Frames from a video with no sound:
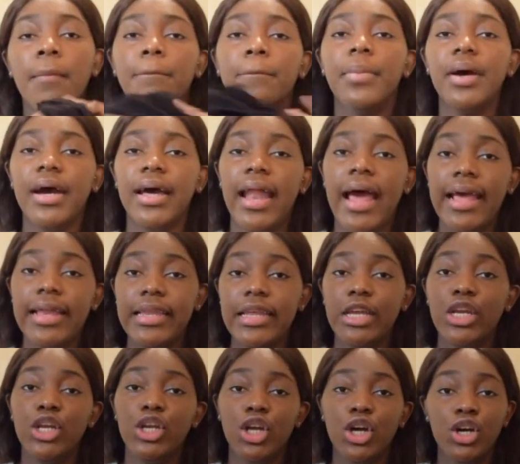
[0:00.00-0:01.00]
But I
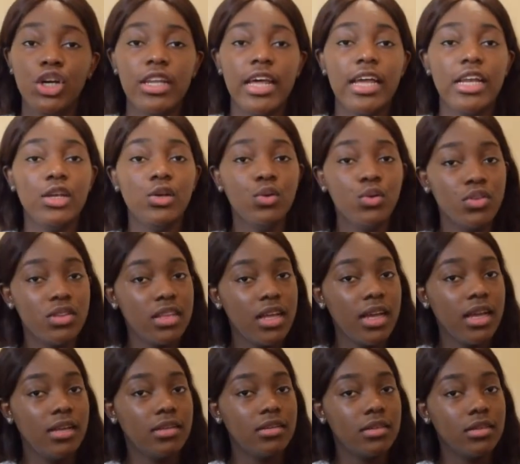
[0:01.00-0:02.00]
didn't know that loose
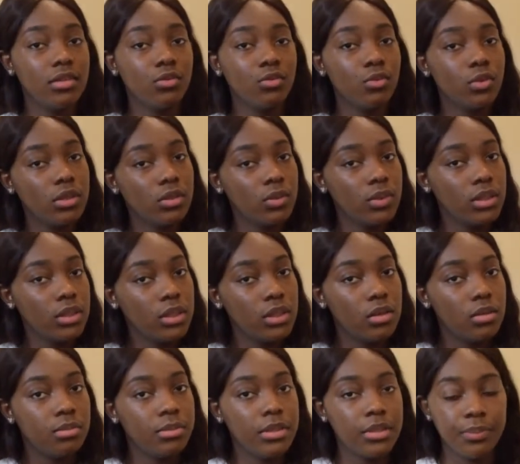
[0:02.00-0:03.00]
things look real good
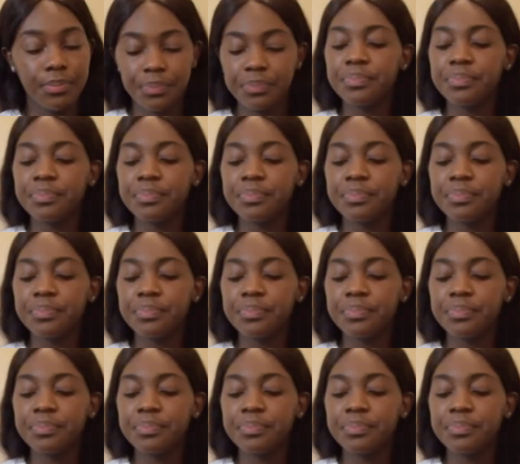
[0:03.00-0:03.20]
on me.